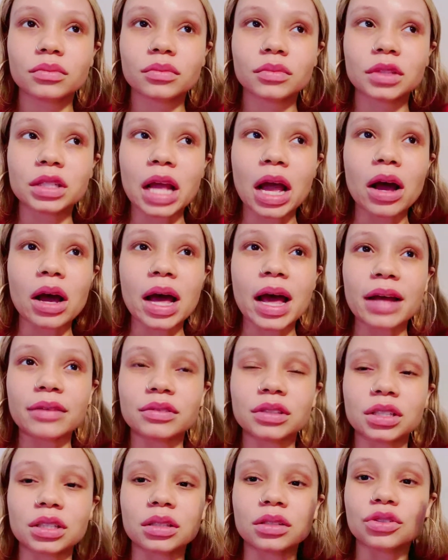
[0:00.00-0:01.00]
now I have
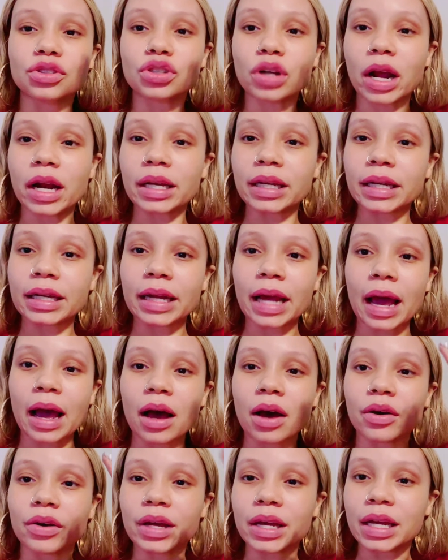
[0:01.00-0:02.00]
to try to get
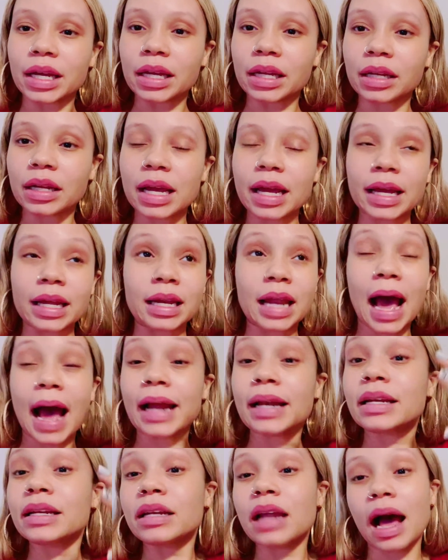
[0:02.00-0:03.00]
out and and
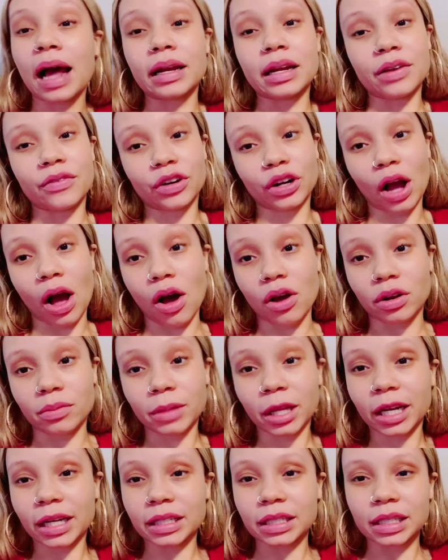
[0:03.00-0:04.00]
I I never called him
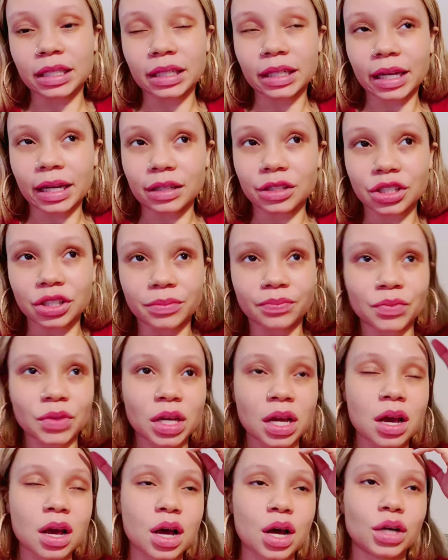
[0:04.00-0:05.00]
like I didn't catch him.
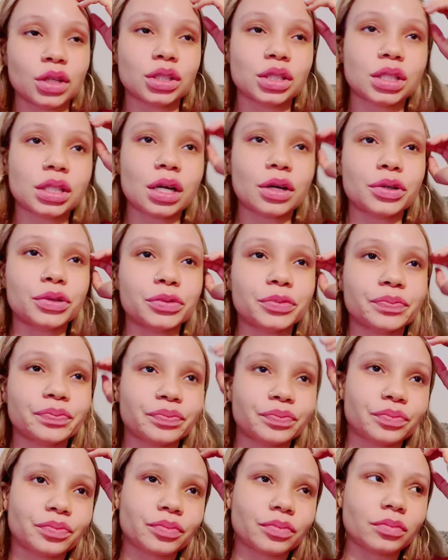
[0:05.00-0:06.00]
So
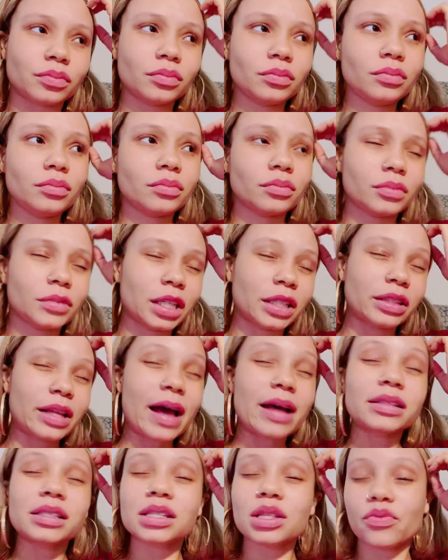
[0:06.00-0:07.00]

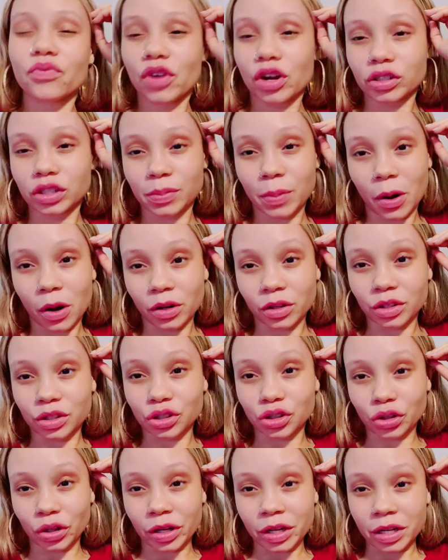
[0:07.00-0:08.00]
that's the first part of the
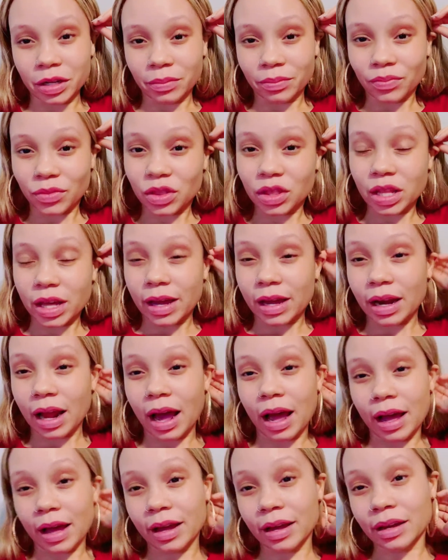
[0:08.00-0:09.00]
dream that
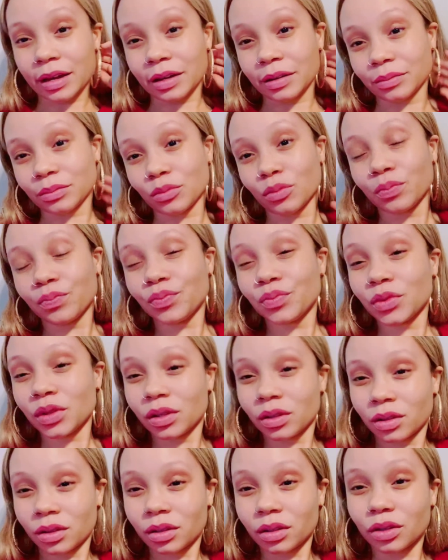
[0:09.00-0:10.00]
I am
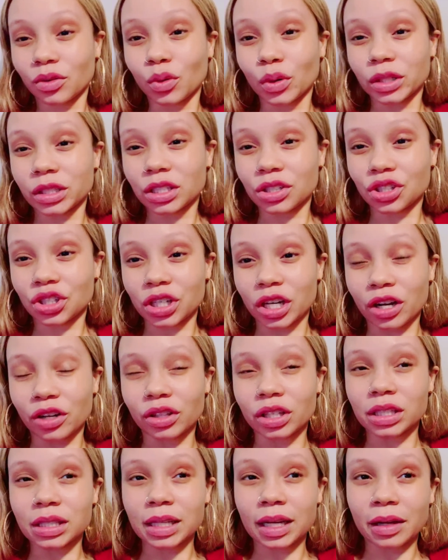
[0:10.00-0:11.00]
going to share.
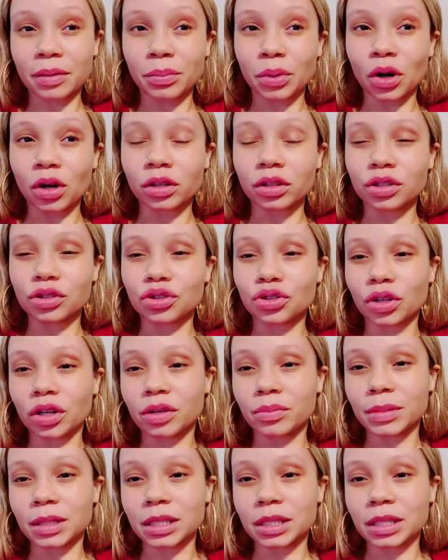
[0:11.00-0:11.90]
The second part of the dream